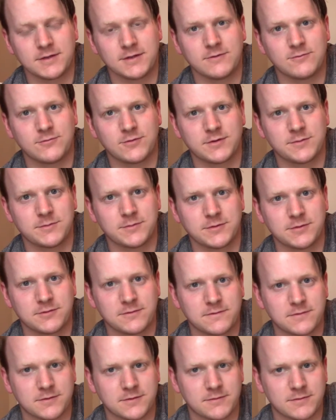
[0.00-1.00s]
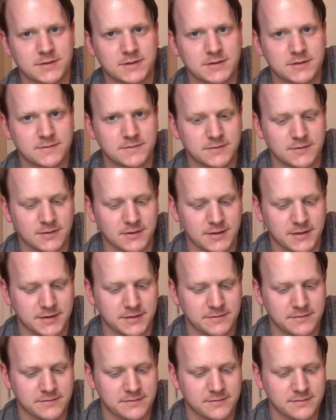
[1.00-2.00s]
eat one meal for the rest of your
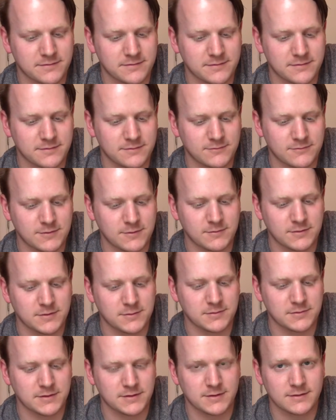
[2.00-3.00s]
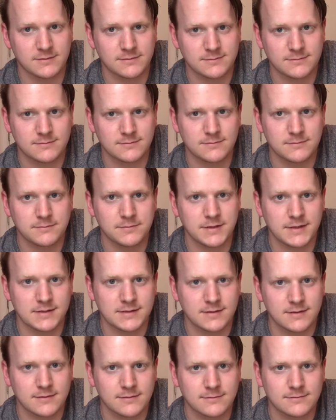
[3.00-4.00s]
life, what would it be?
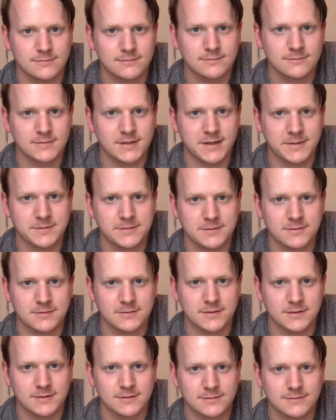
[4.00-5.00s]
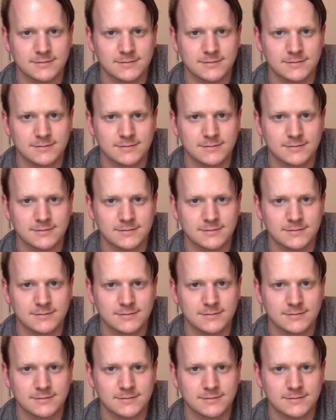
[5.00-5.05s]
Pizza. Absolutely.